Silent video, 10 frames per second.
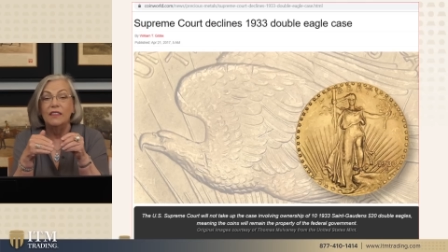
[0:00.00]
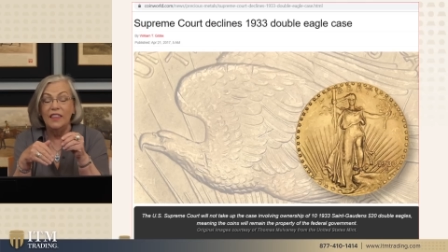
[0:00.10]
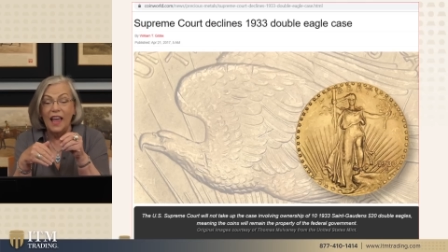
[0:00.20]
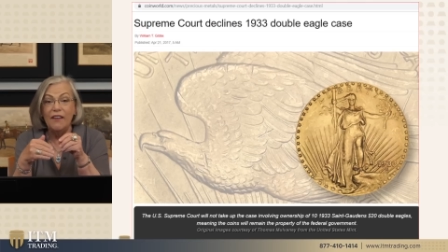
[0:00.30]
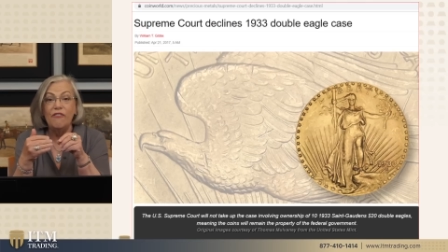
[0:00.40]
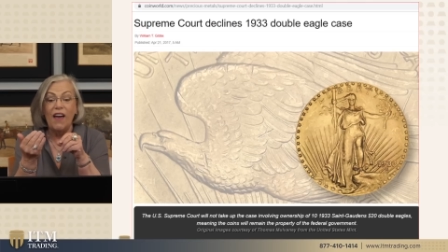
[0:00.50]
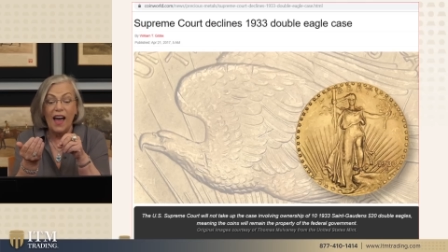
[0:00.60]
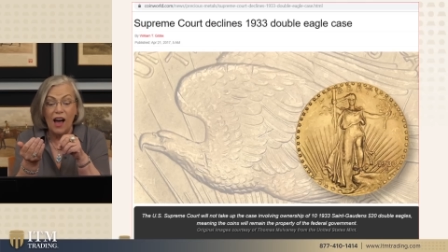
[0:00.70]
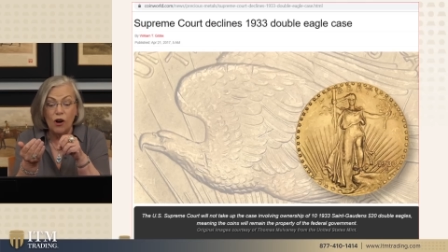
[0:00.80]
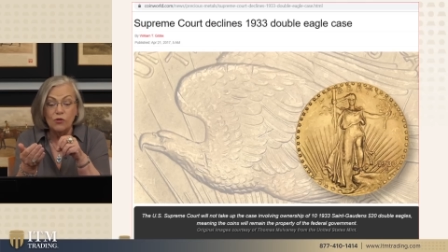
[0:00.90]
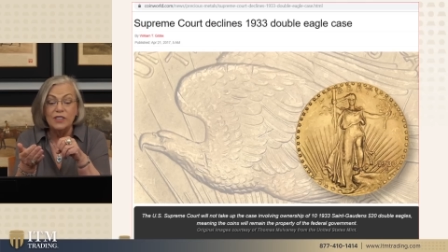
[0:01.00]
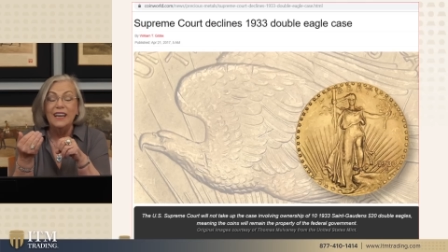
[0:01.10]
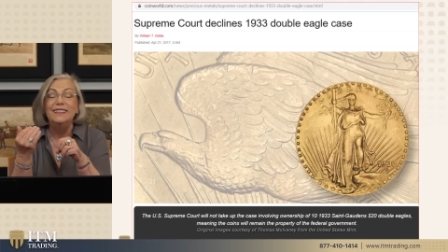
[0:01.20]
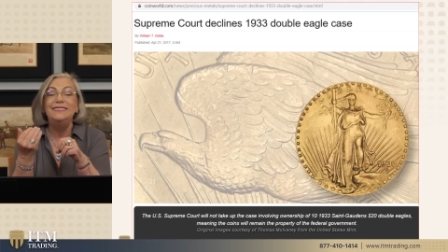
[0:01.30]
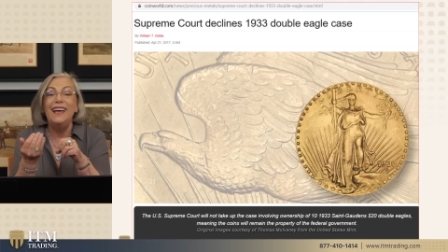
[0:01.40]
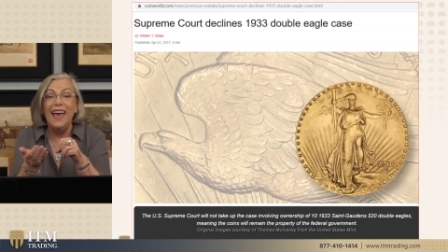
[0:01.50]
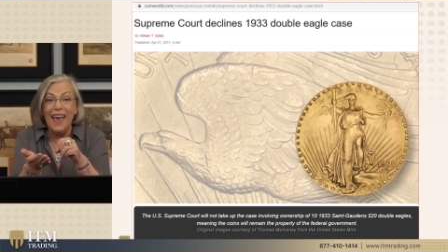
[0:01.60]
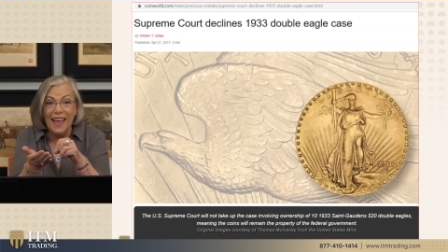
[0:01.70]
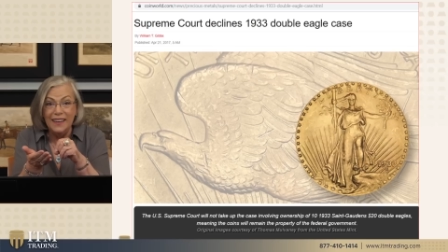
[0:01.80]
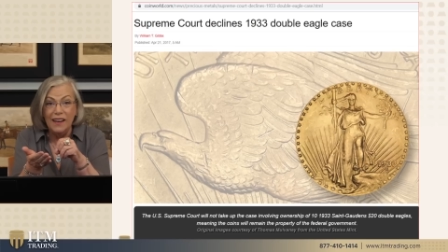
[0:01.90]
They found
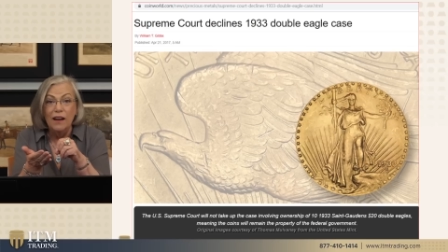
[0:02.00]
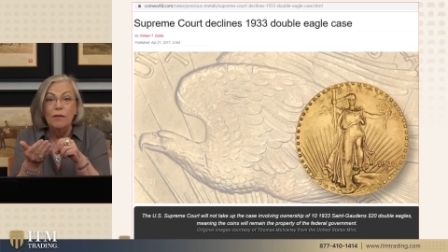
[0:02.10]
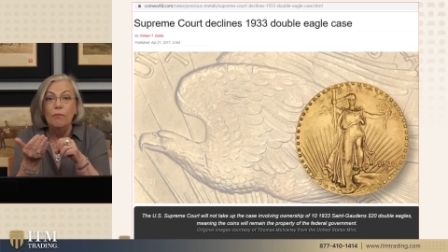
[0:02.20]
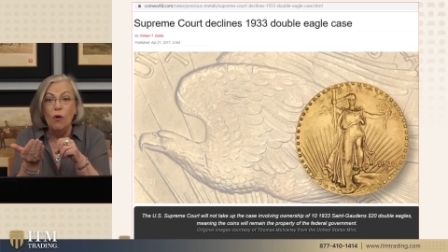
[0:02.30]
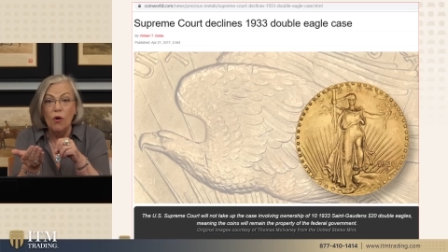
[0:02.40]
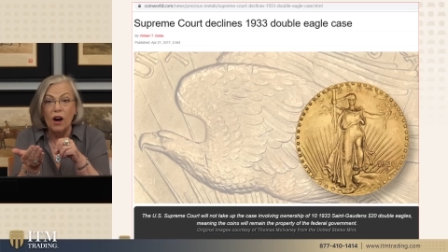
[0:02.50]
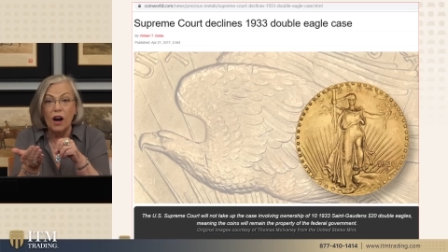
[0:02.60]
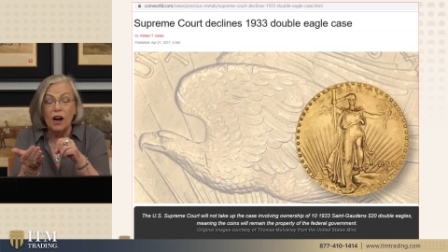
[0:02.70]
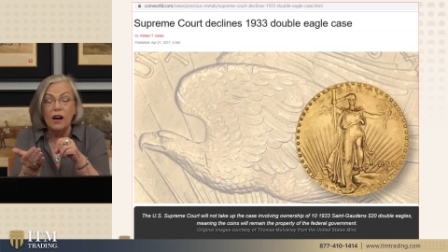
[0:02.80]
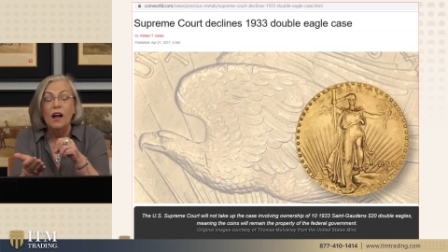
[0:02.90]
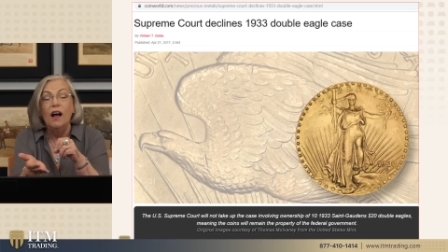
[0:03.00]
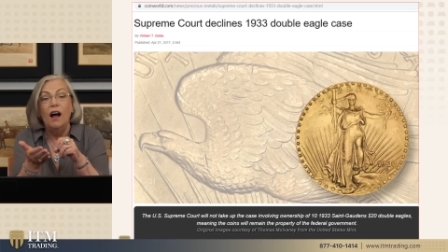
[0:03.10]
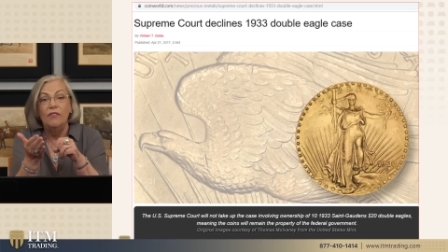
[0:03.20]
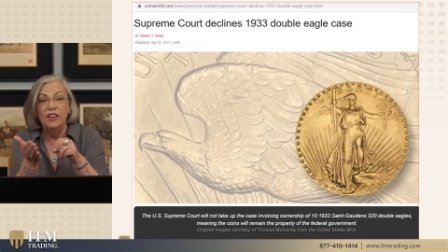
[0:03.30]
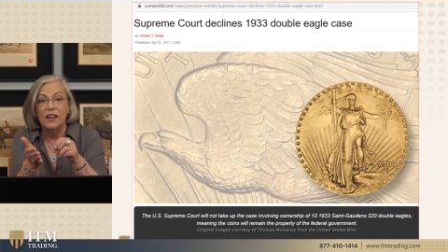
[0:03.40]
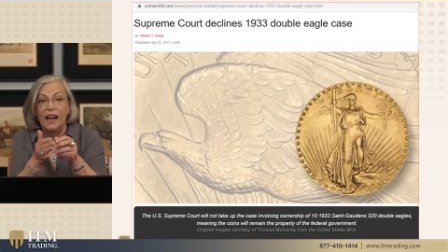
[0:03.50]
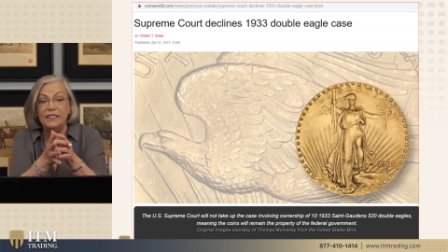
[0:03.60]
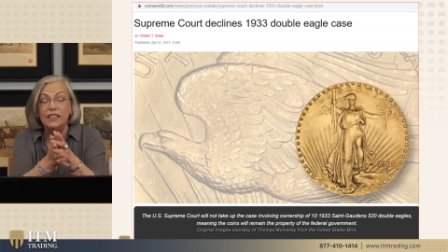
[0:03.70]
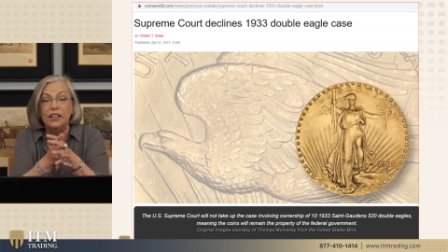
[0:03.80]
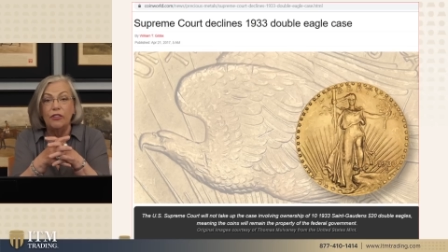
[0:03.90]
10 more of the
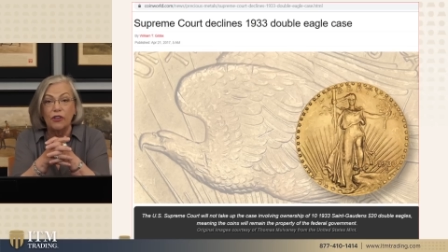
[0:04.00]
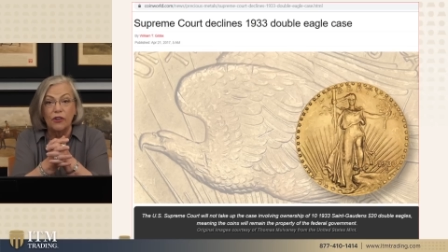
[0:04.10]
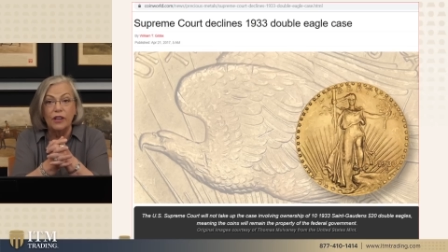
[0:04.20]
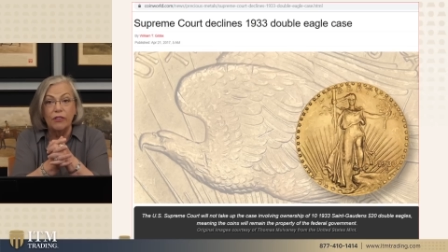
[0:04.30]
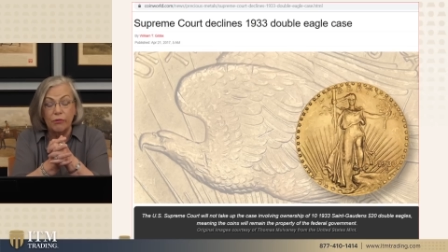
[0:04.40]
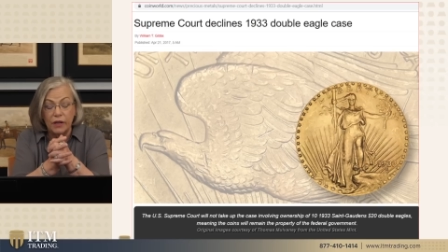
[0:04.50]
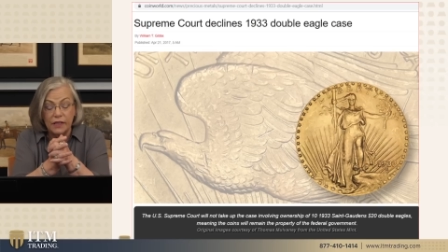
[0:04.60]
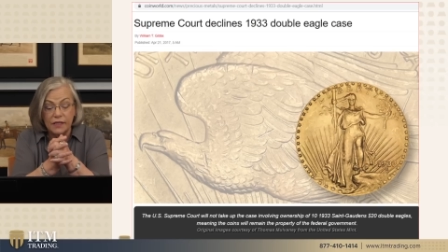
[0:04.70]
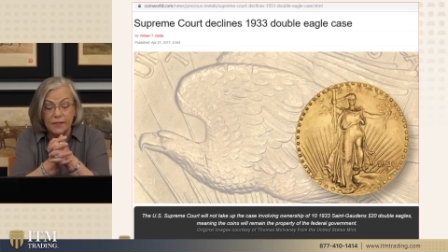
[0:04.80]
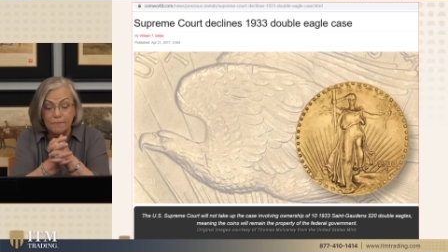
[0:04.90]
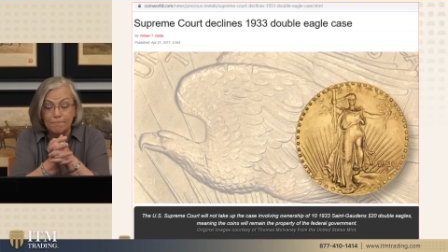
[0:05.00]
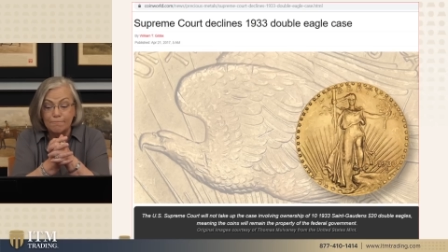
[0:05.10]
1933s.